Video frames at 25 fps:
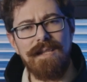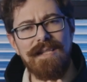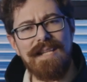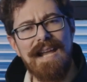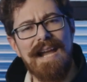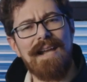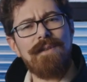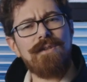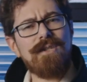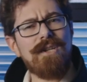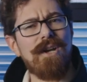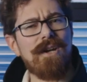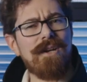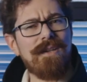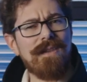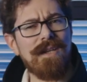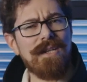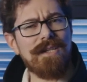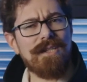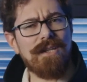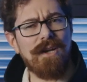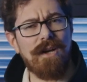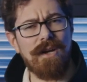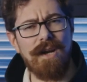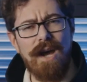Downside of
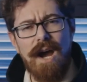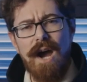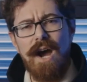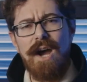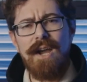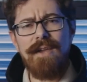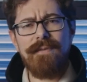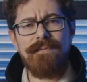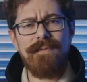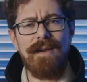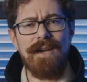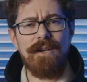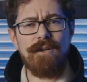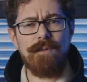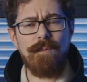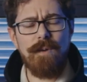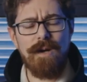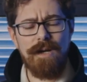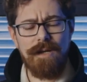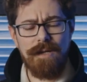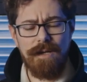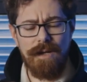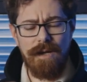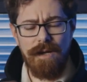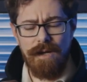this gun, I found
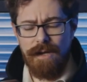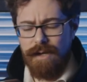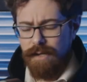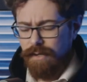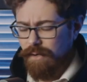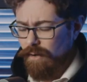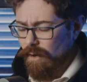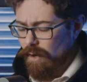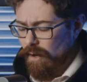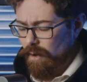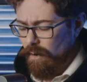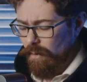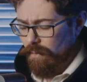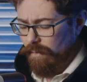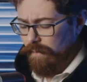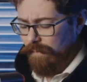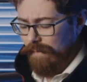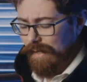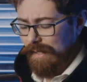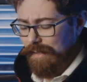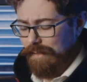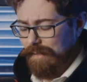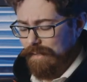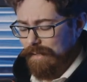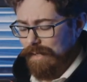when got hold of
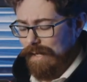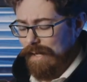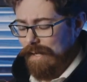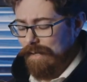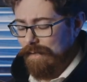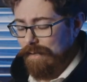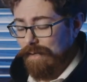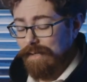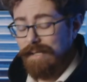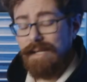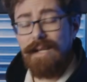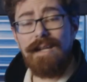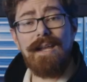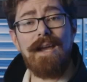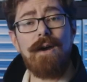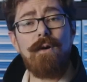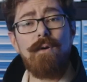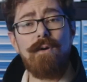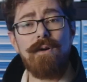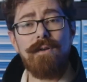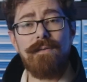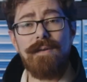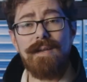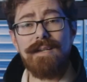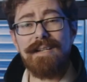it, and I did get
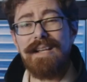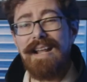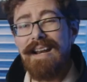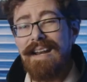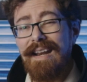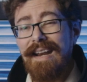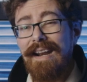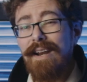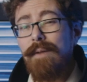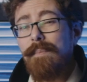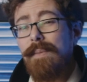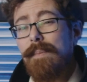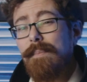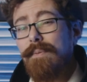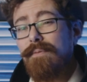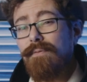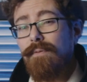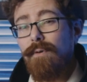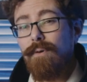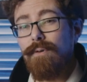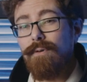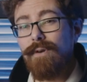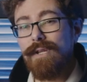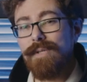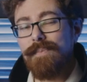hold of it a little bit
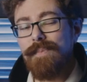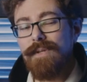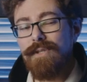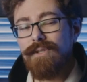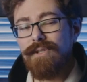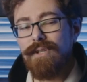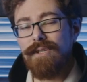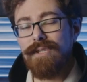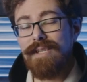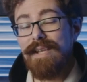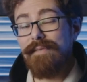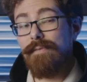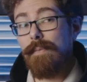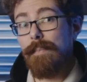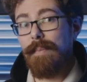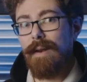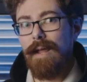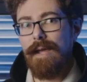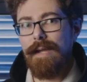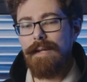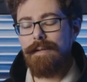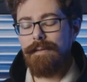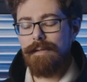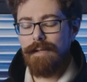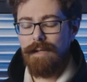before Christmas, just to have a
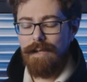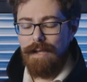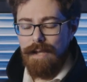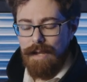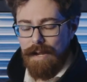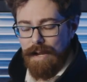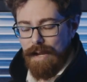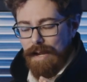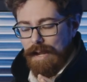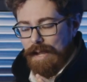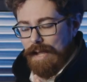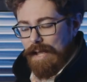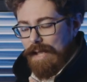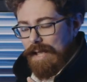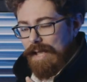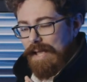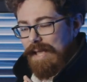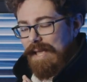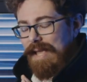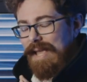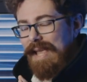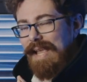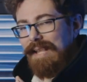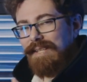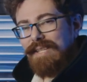play,
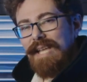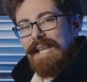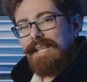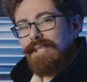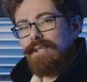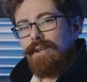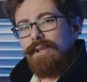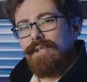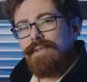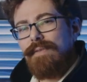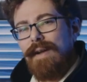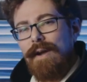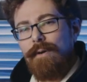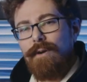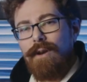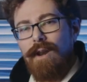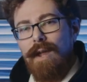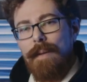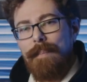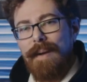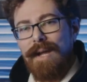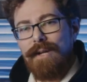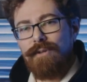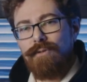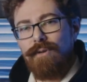it takes loads of alkali
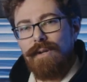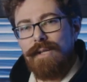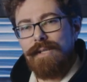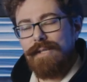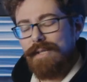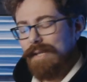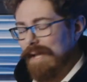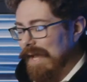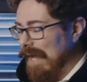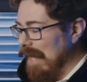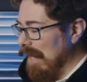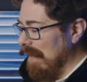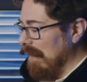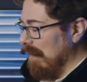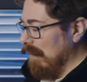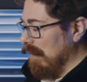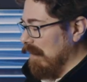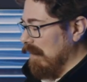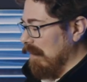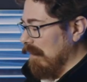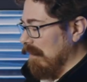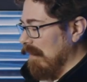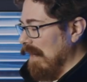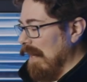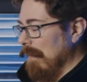batteries,
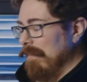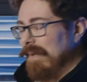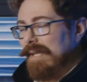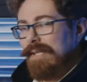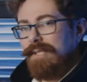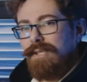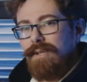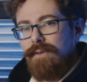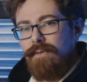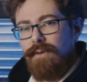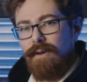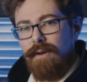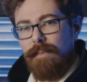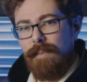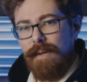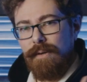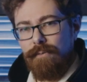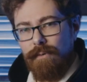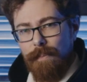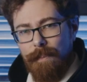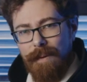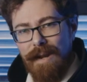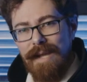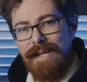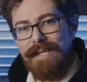and that means you've got to be
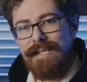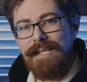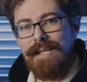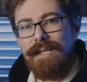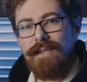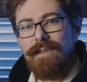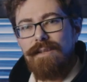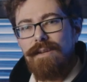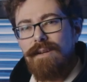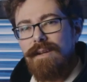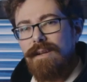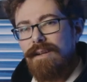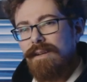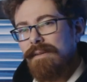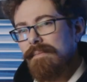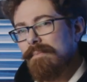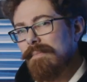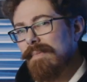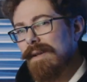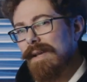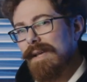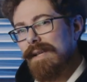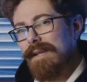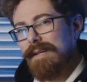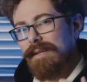replacing them,
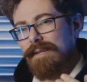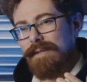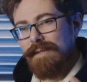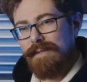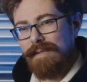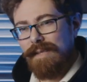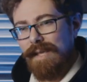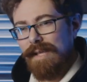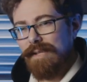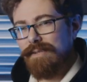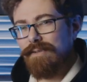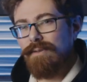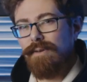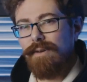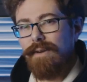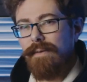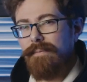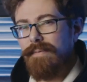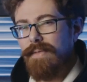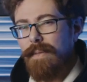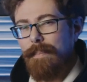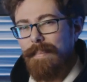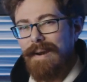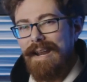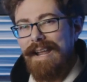and that's not good
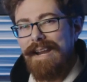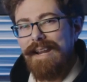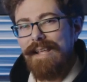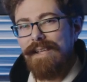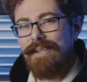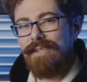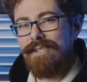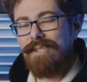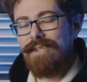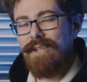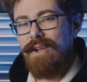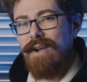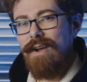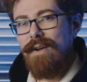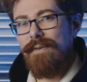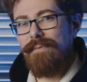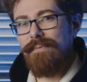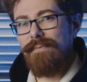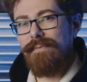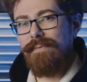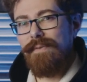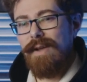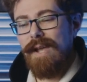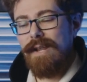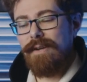for the planet and
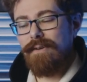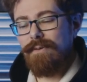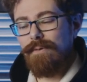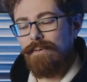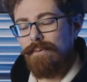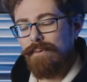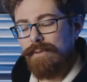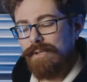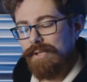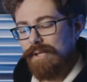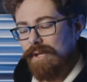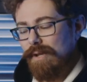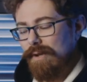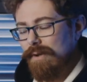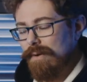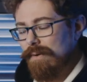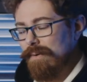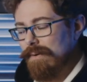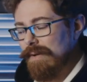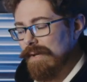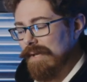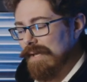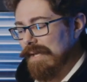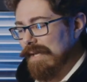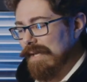stuff, and also,